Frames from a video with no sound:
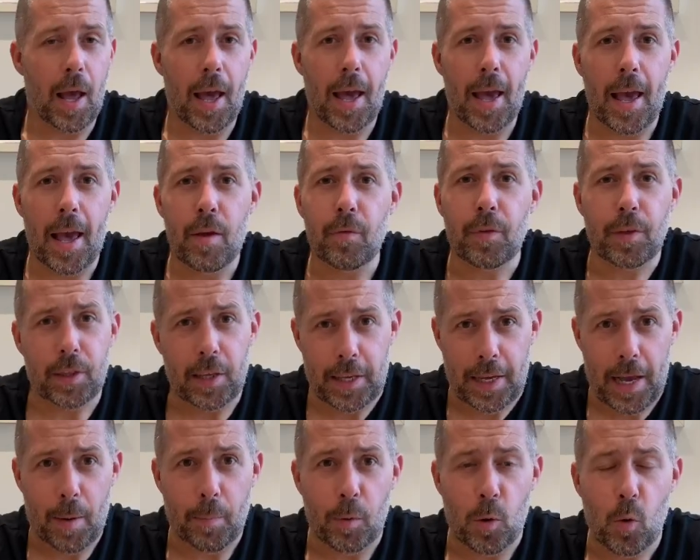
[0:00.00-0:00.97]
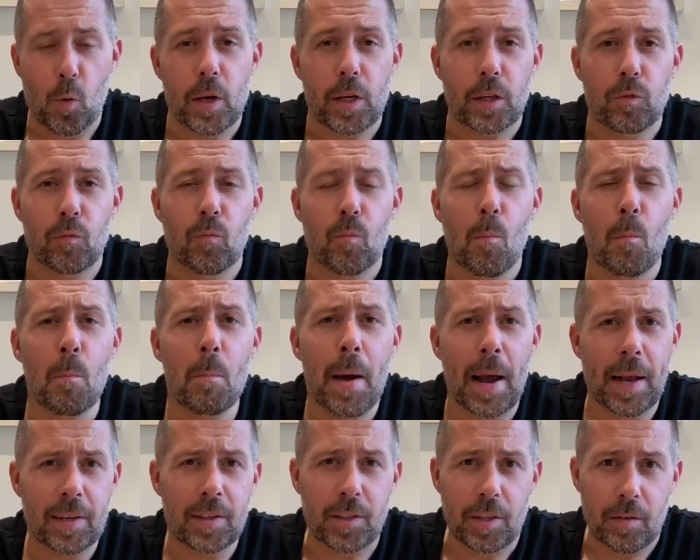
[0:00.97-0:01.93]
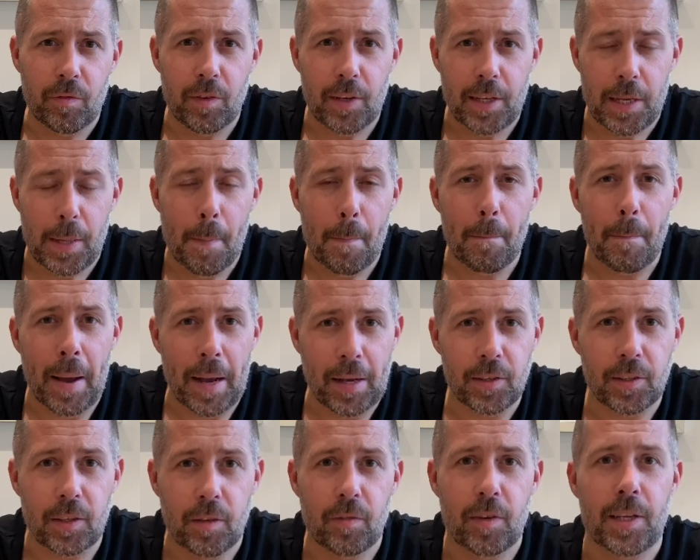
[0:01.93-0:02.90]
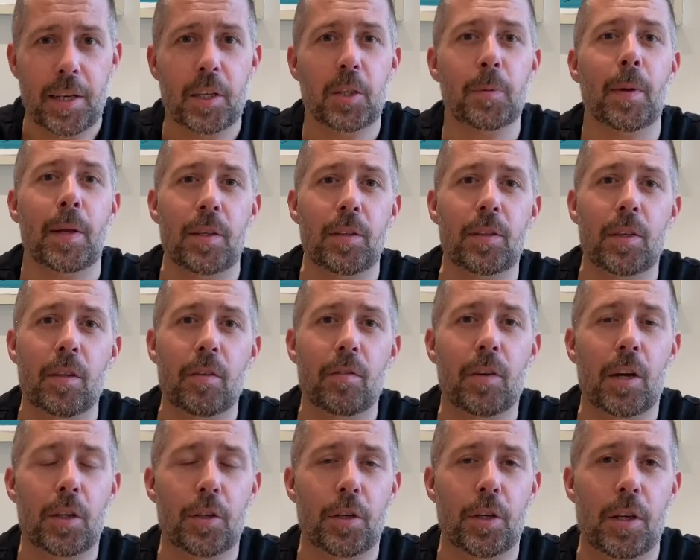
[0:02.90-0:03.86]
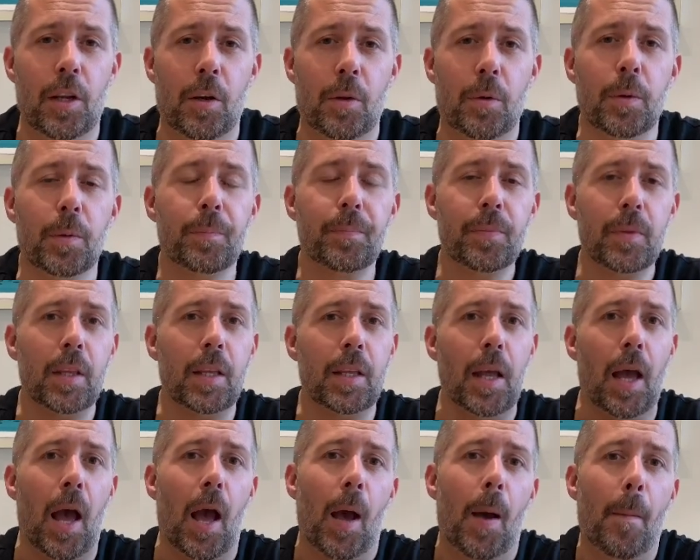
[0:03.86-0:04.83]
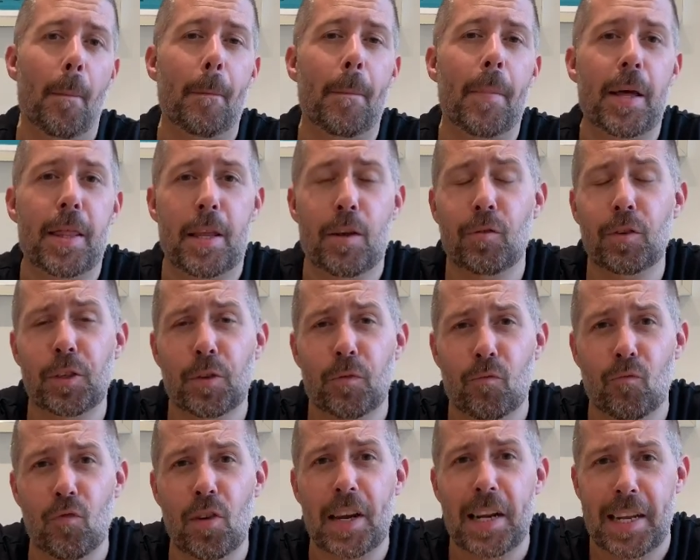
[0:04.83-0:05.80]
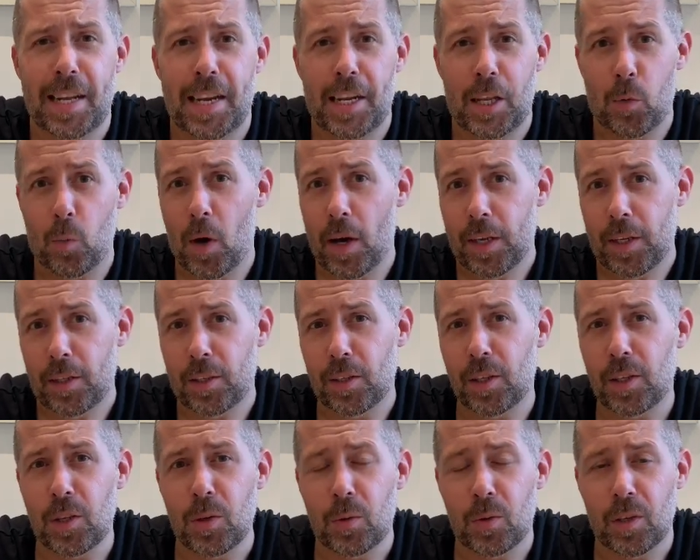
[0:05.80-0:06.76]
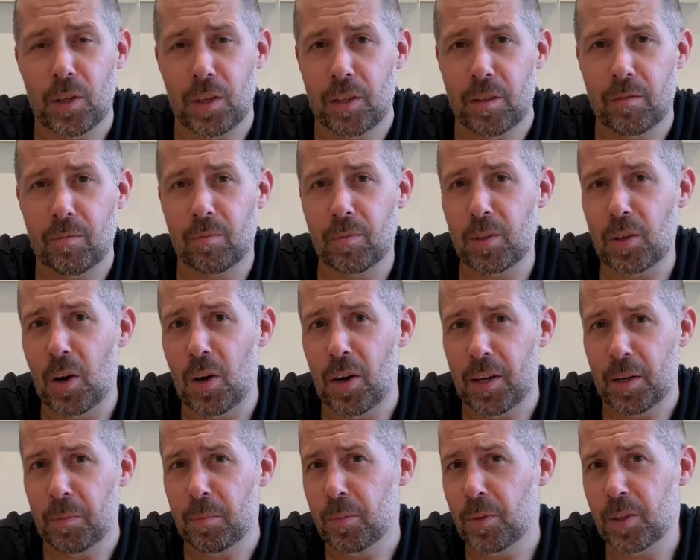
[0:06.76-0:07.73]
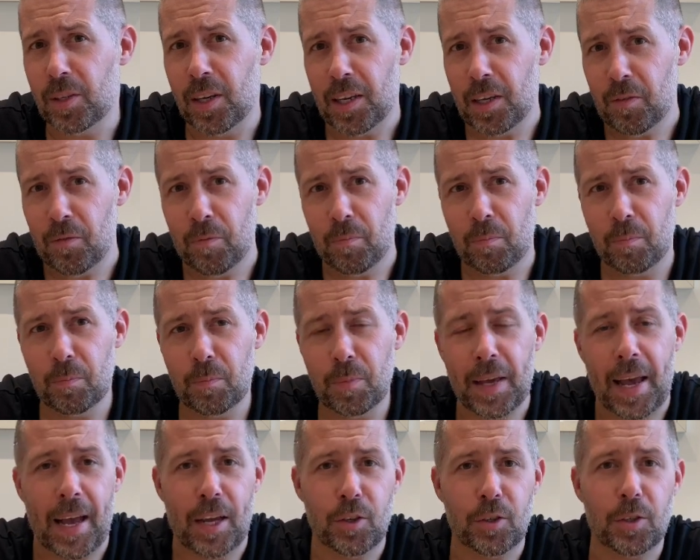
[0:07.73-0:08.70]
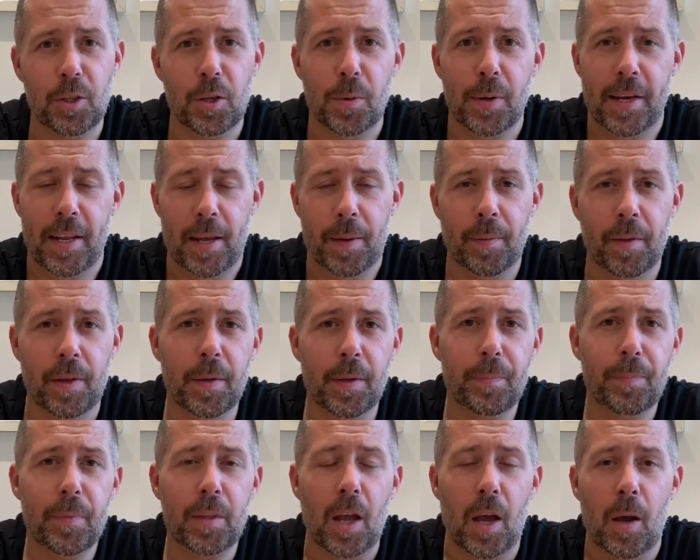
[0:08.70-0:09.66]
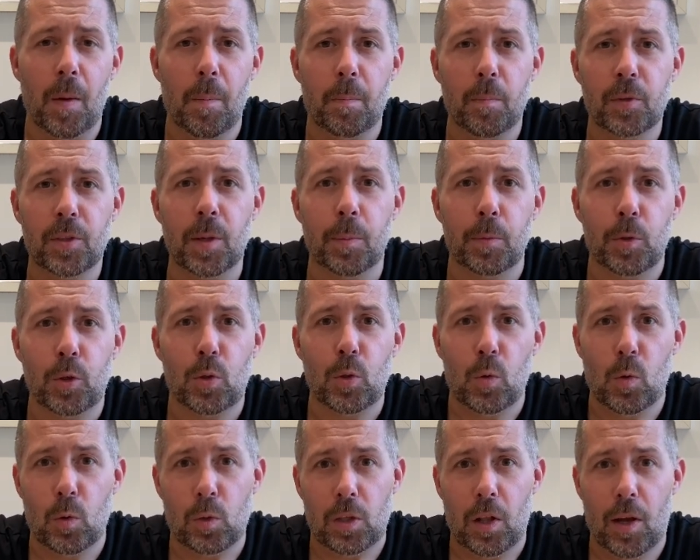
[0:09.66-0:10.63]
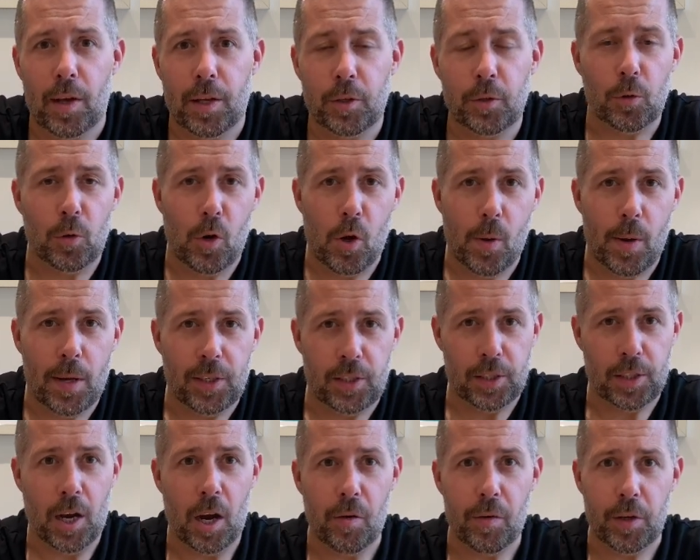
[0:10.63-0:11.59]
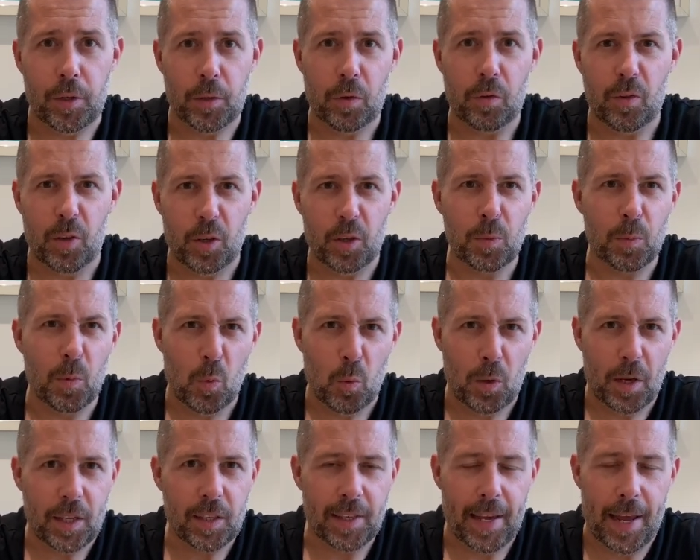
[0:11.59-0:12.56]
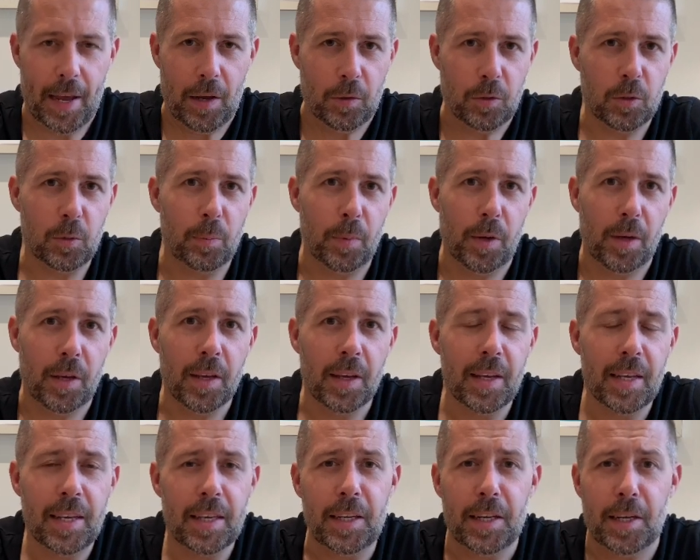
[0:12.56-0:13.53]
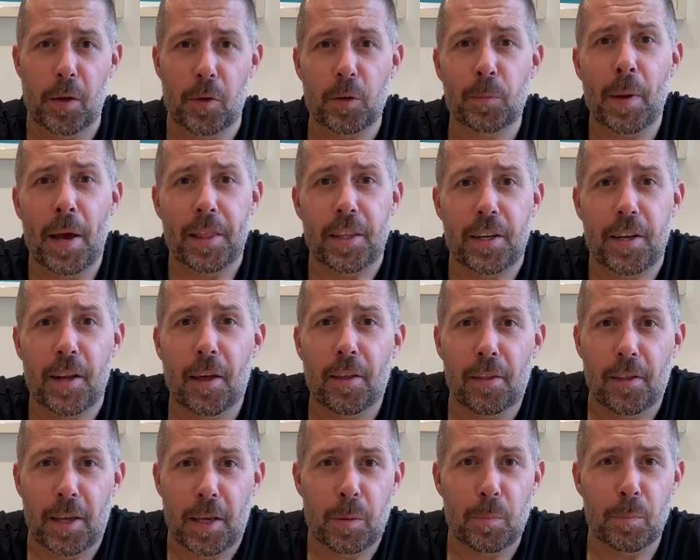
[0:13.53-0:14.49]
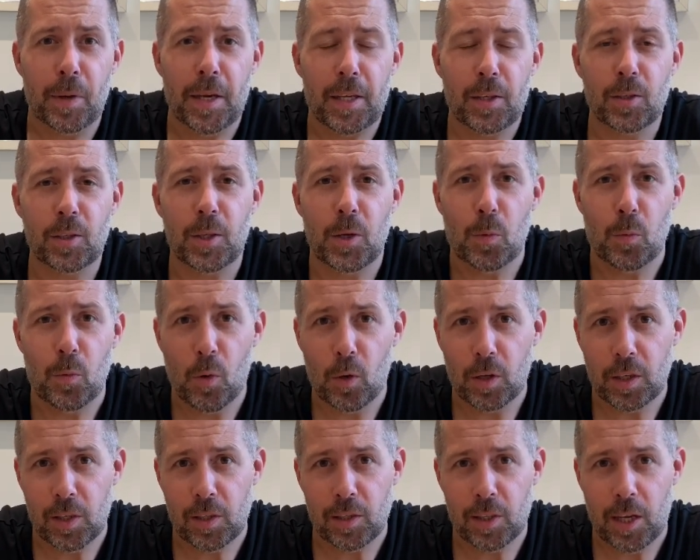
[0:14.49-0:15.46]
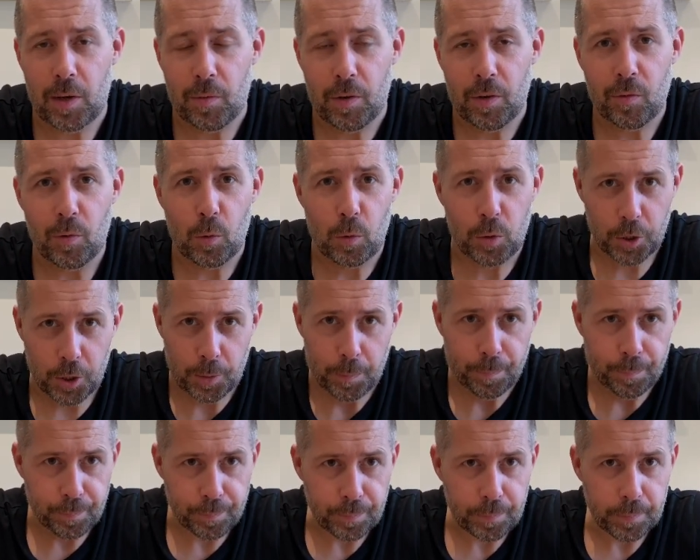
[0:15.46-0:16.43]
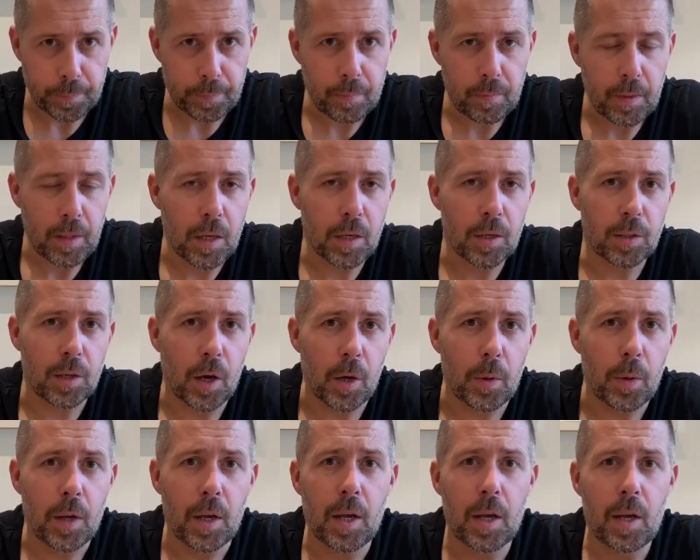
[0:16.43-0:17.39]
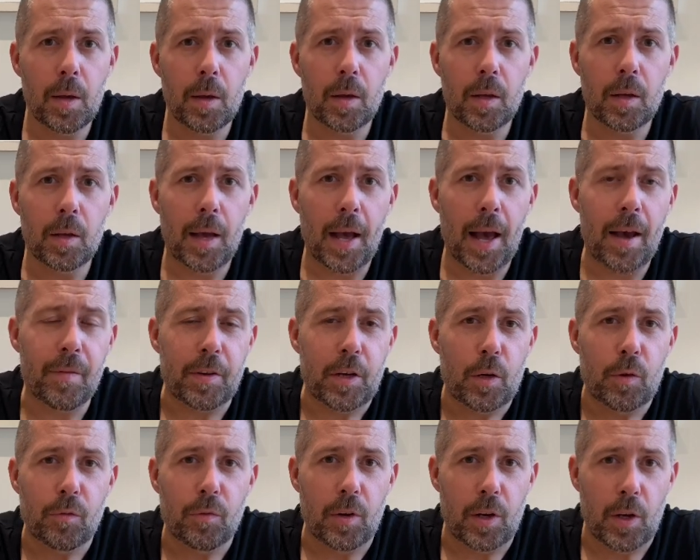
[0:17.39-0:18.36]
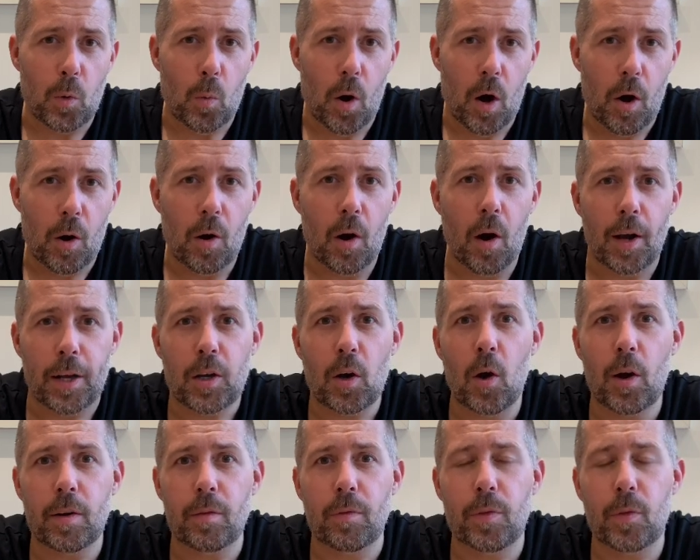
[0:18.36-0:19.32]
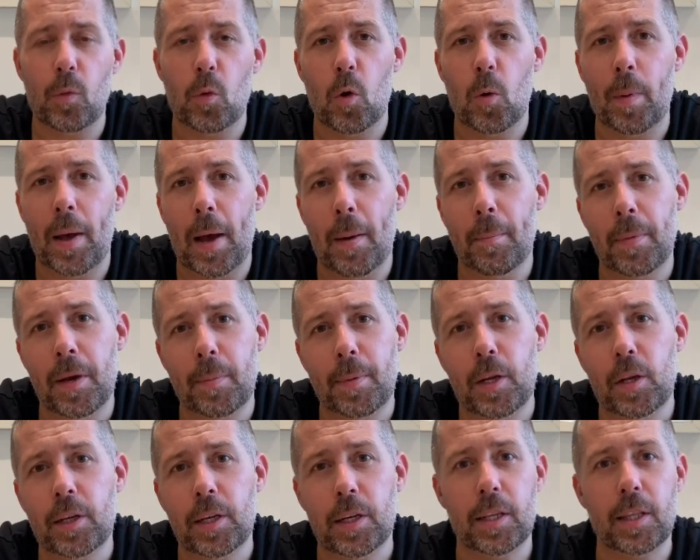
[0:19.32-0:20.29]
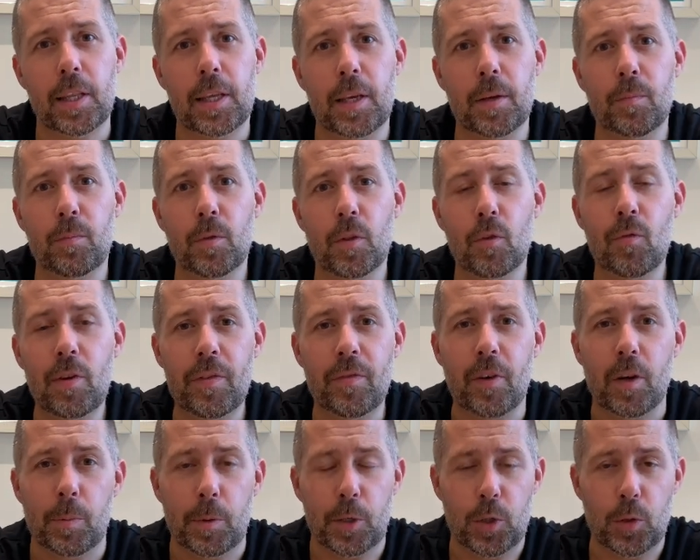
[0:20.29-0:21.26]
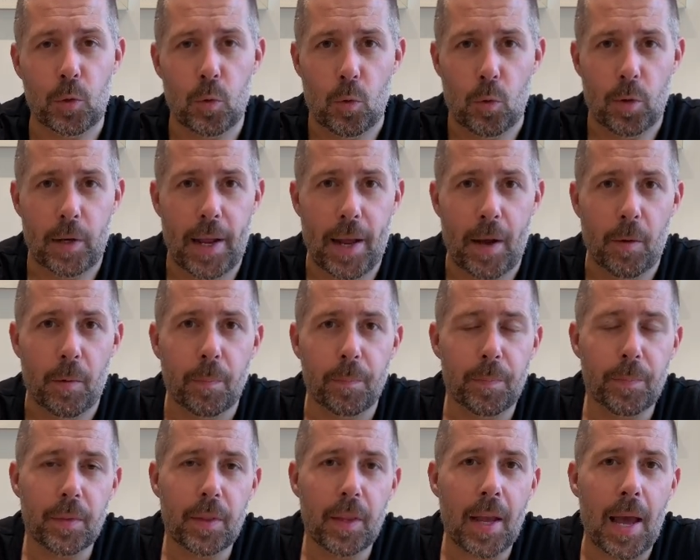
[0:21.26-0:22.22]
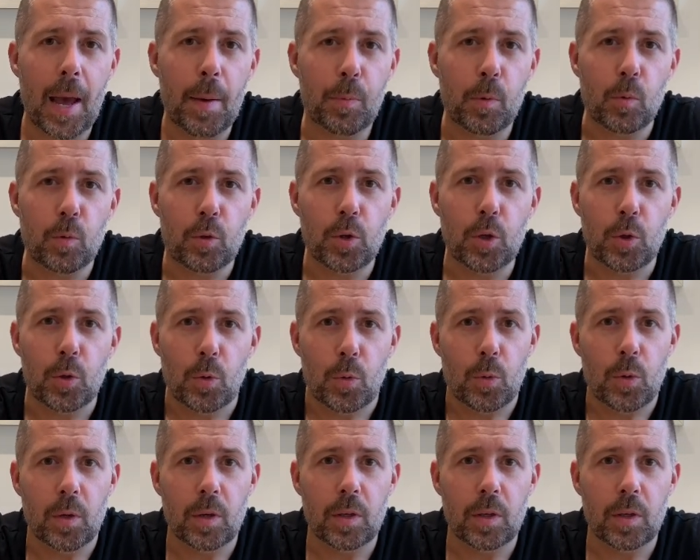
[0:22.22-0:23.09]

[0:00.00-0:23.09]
Everything Apple is massively expensive, as you know, and there isn't really any ways that you can kind of save cash doing it. Some of the stores like John Lewis and Curry's offer small discounts, but you know, it's better than nothing, but it's still not going to save you a fortune. So having looked for a little while, I kind of thought about maybe looking at the refurbished store. Now Apple do